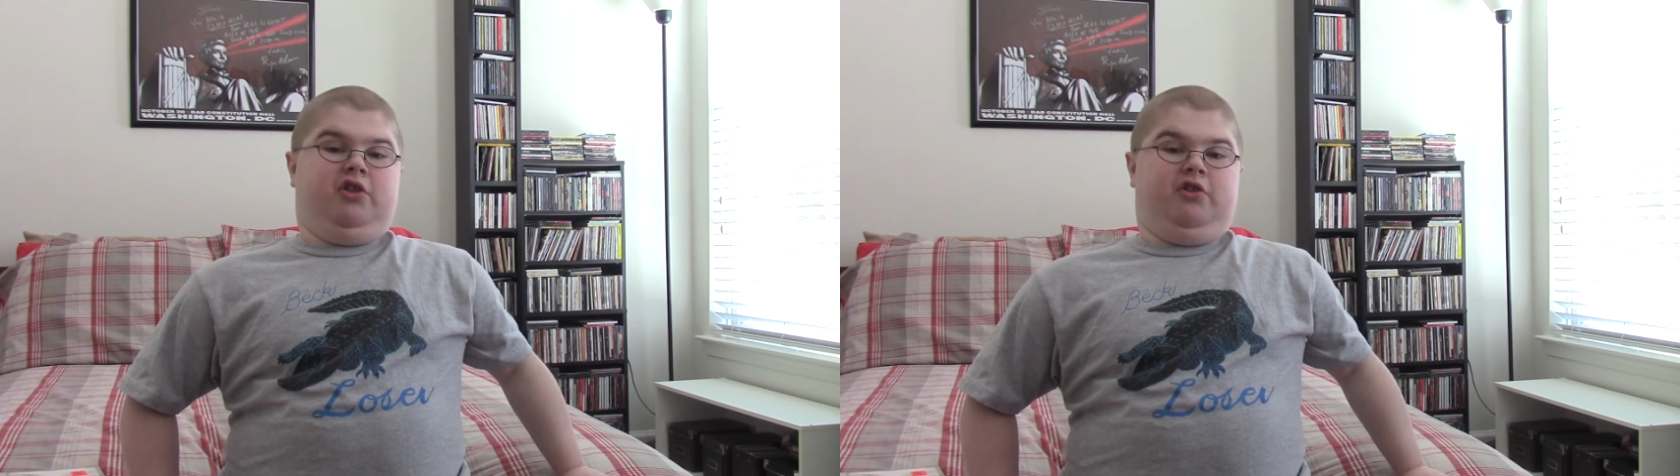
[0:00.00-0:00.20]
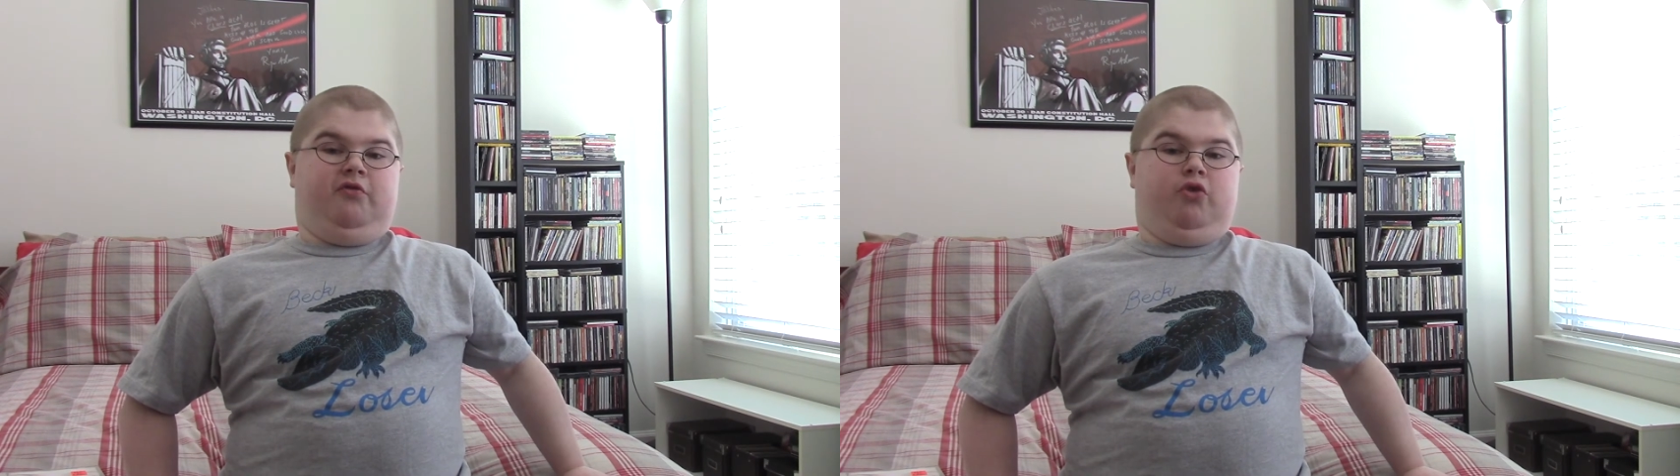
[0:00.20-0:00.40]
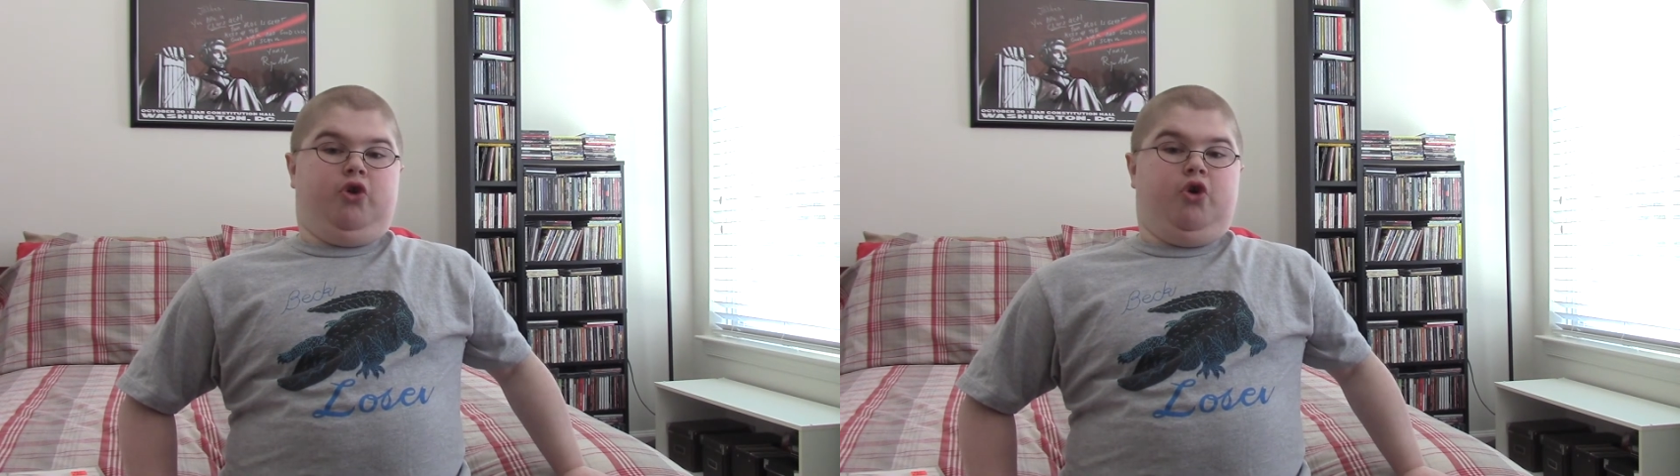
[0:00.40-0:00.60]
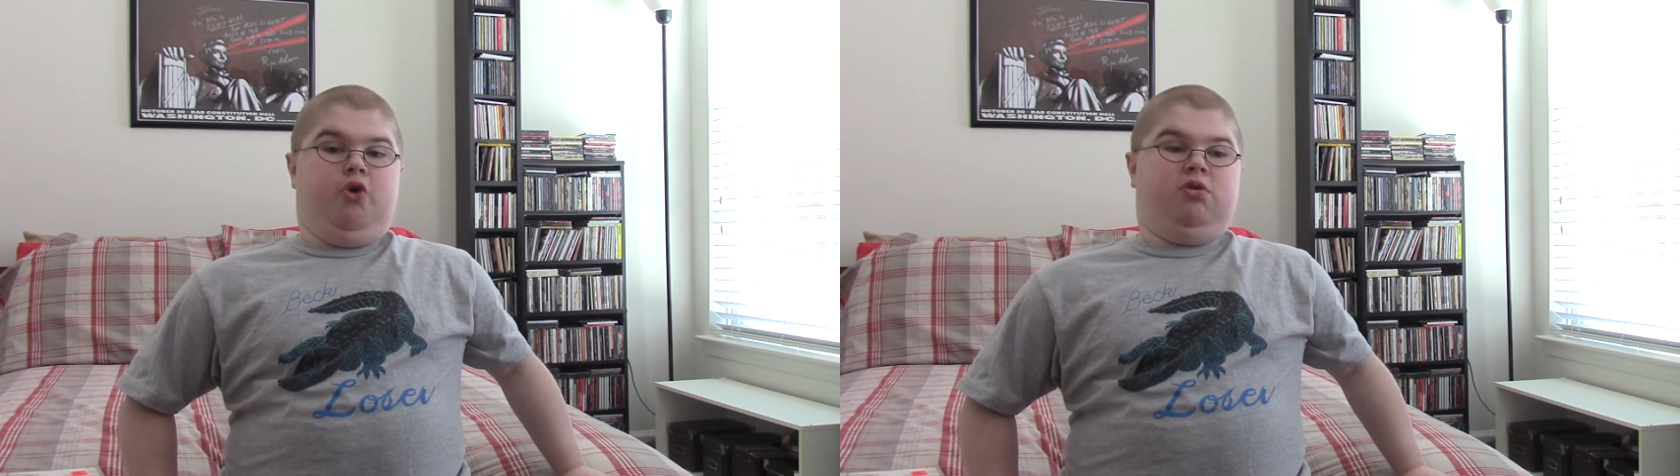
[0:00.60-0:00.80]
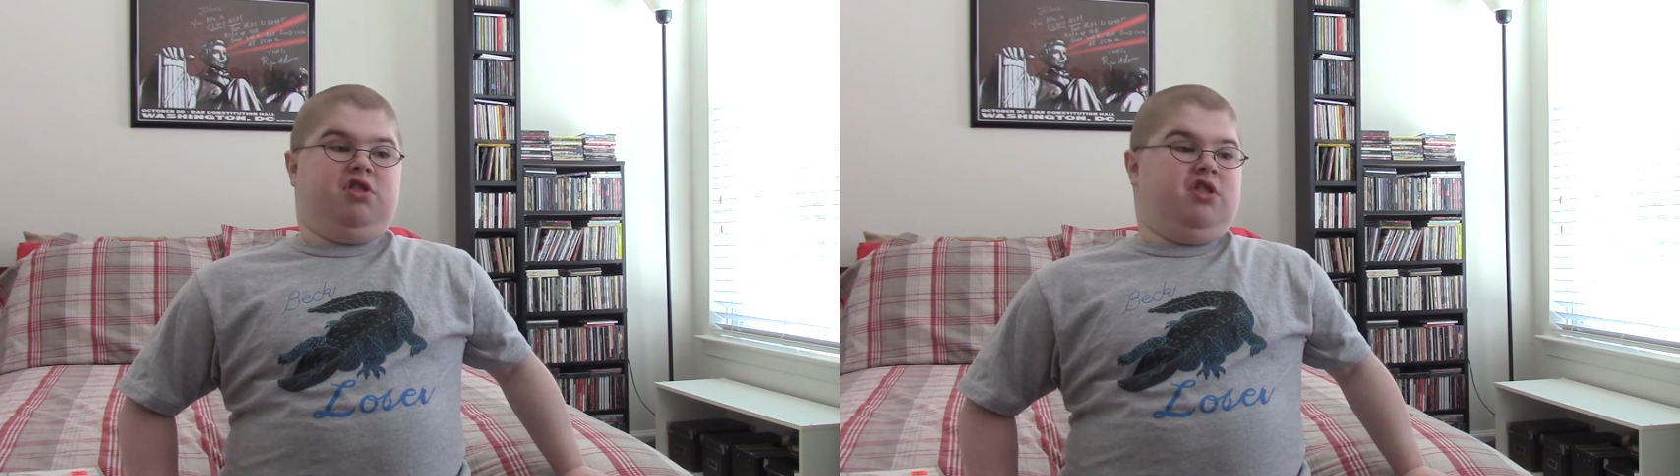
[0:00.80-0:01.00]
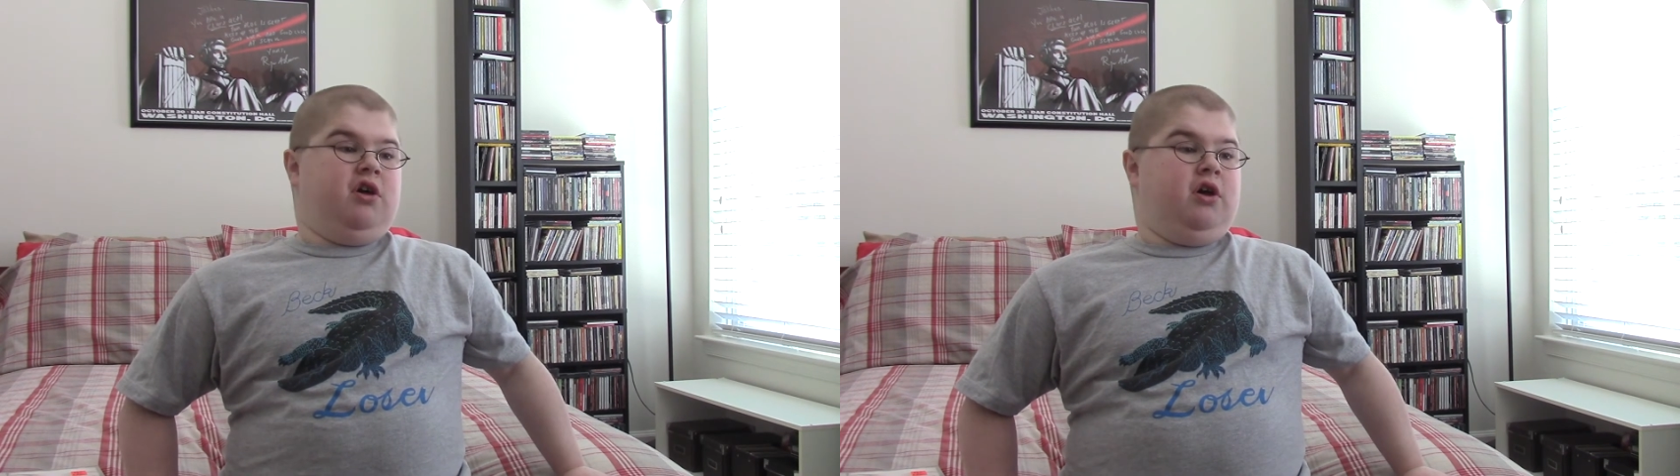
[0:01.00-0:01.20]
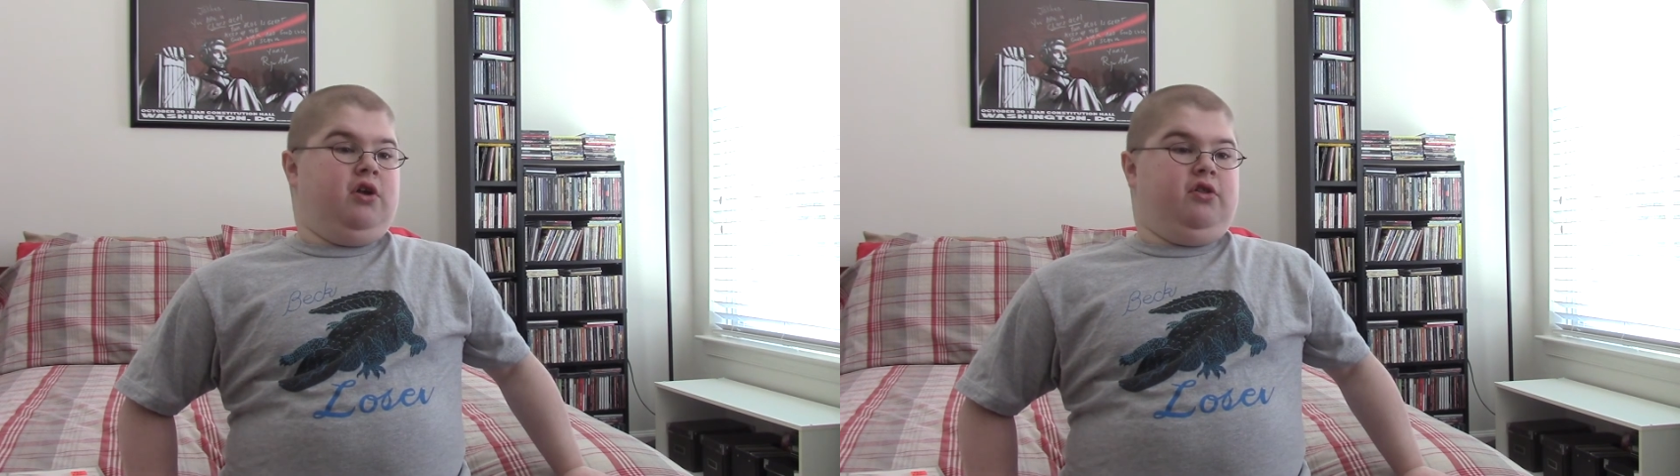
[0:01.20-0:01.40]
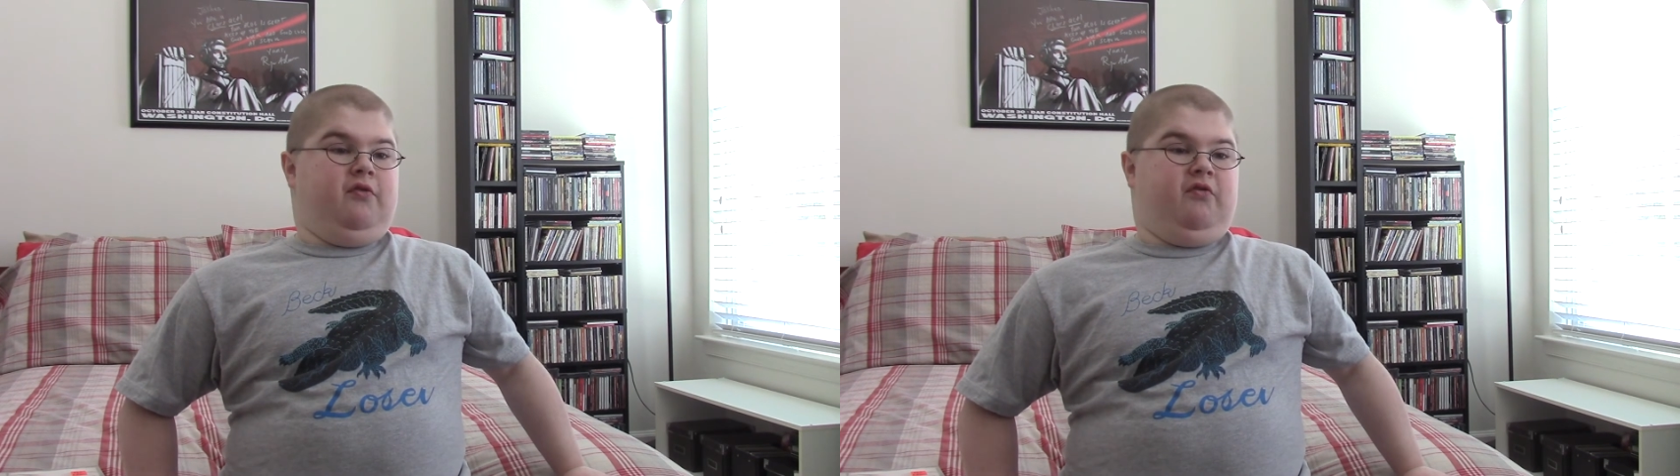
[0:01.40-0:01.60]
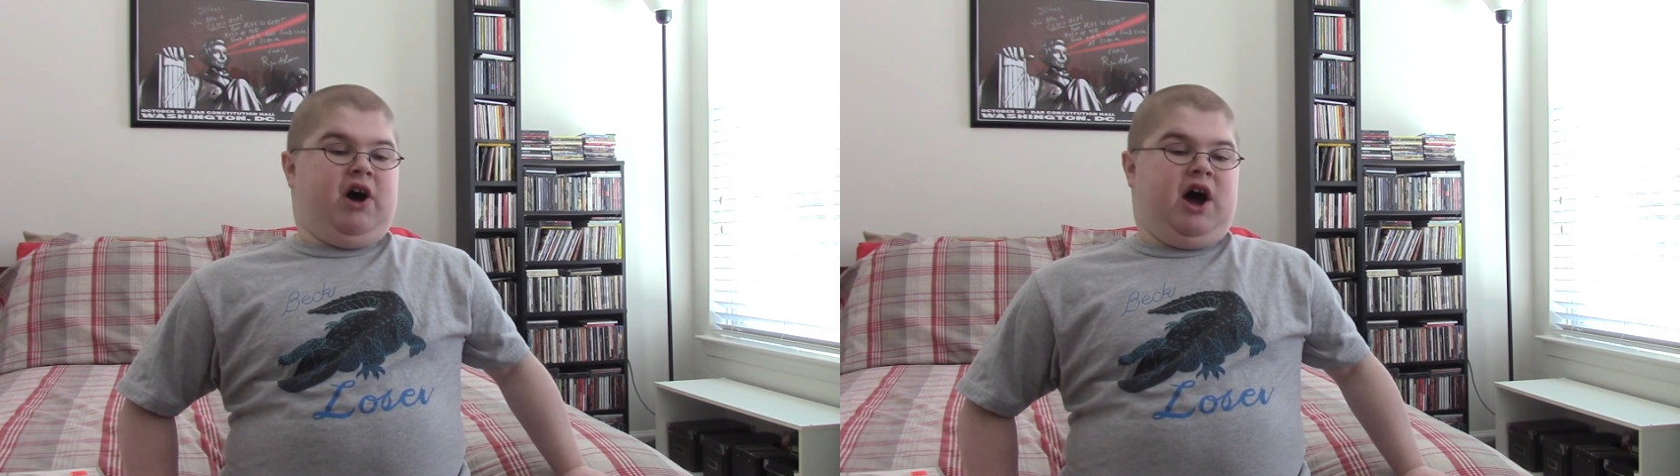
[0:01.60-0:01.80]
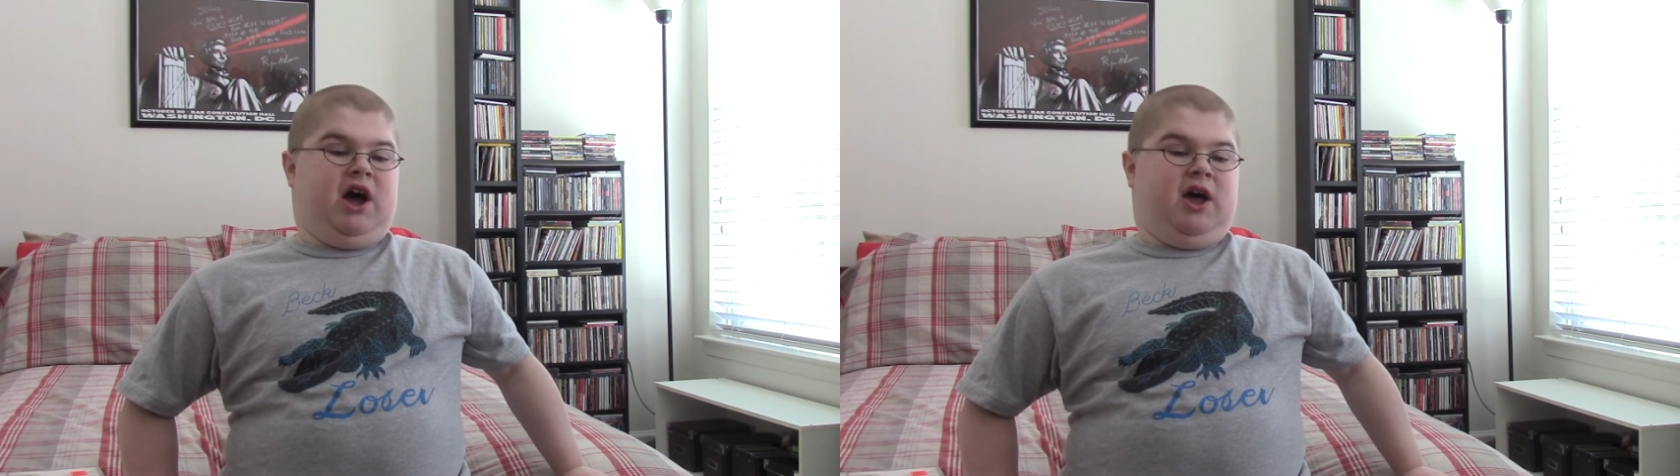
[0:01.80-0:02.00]
to flutes to
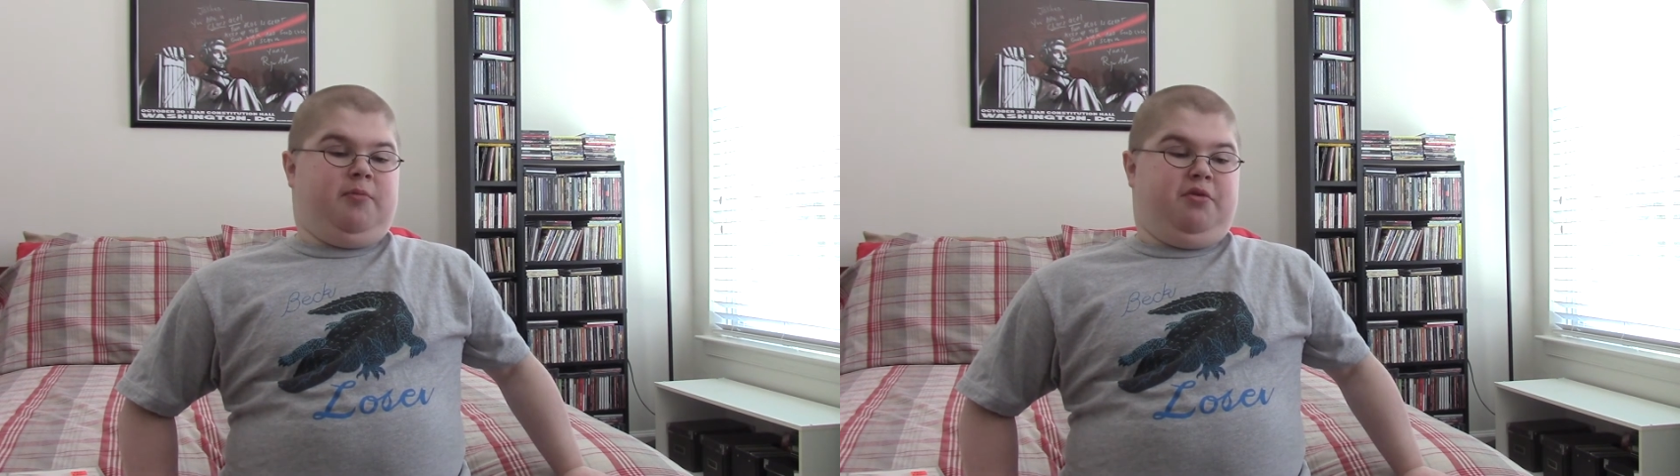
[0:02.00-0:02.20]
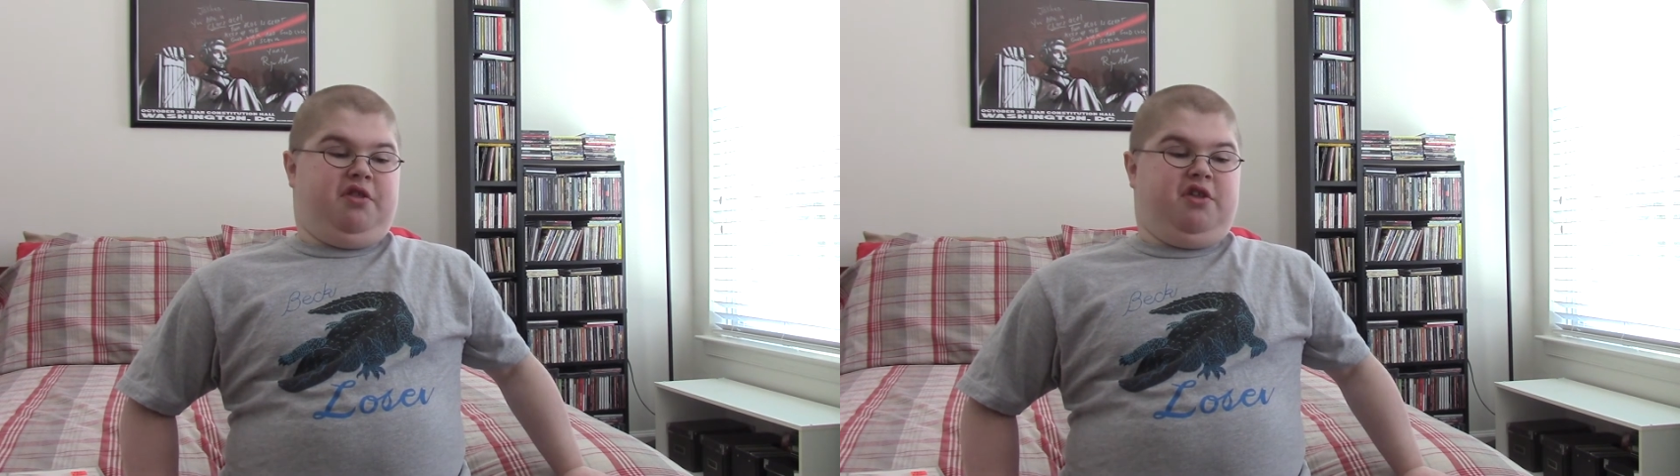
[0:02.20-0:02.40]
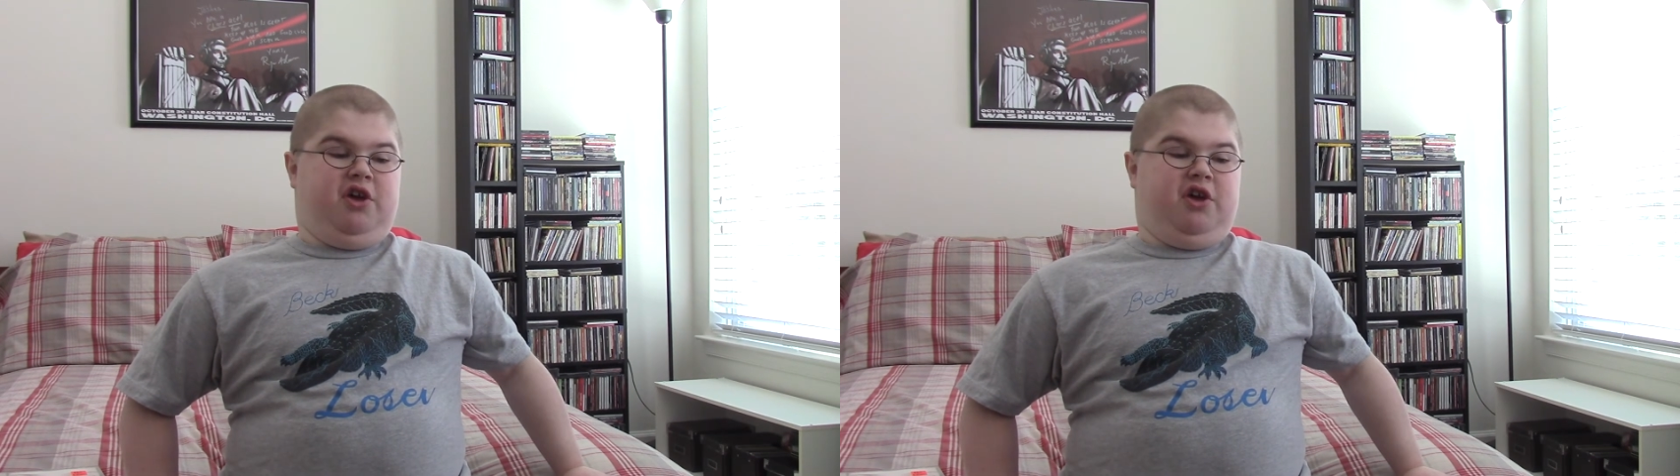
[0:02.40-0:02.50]
vibes,